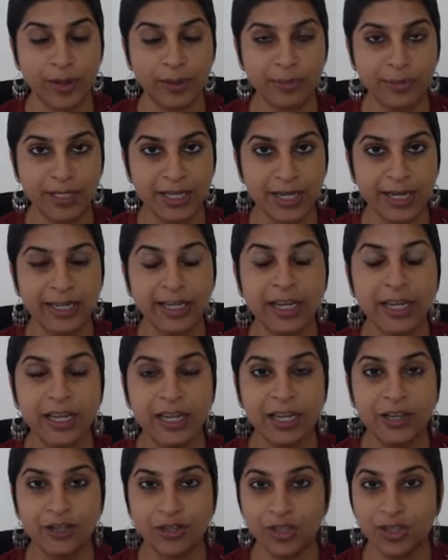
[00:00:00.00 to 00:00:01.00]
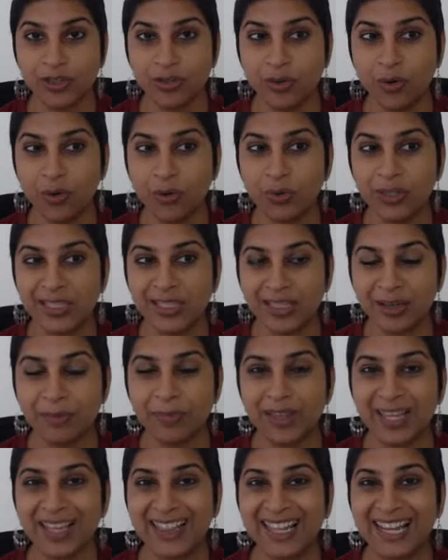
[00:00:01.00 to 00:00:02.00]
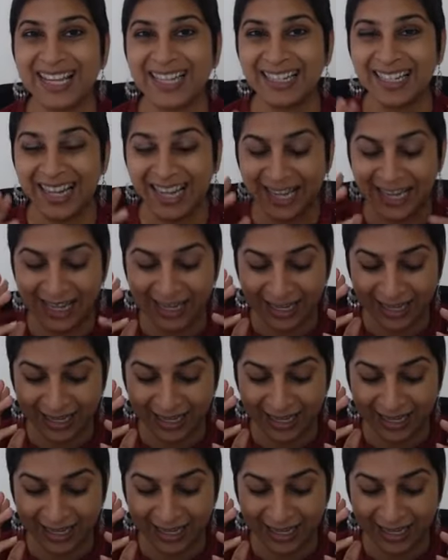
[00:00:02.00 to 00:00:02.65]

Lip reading: website. Just go with something that